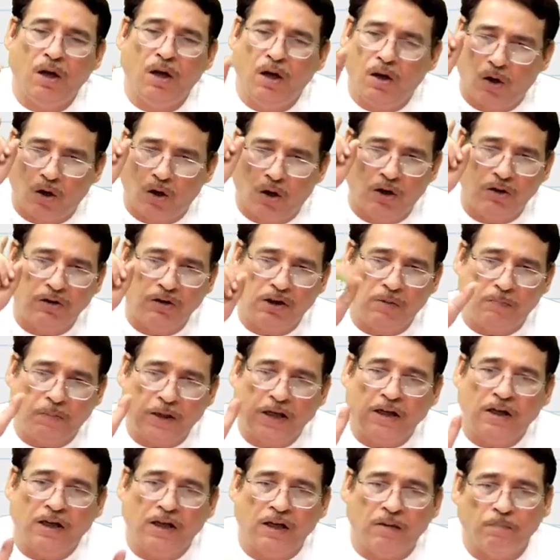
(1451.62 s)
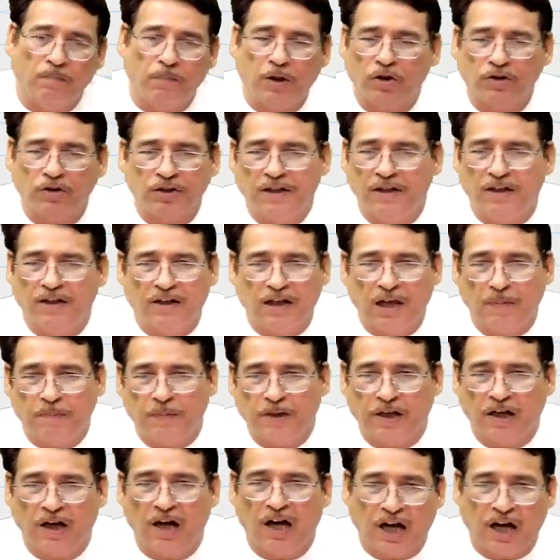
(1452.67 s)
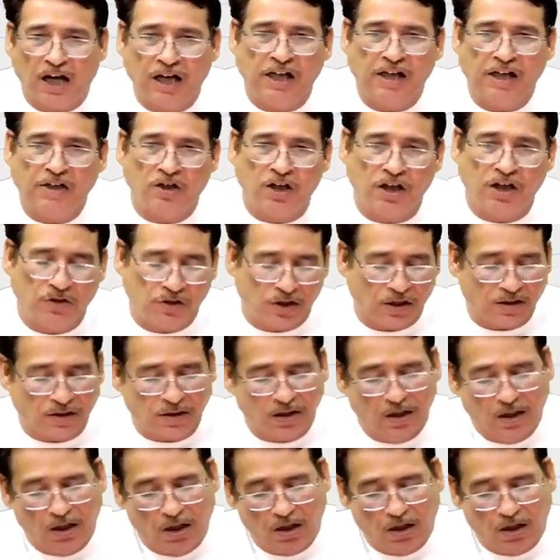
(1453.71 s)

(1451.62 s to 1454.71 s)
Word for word: on the beginning because capital hardly changes.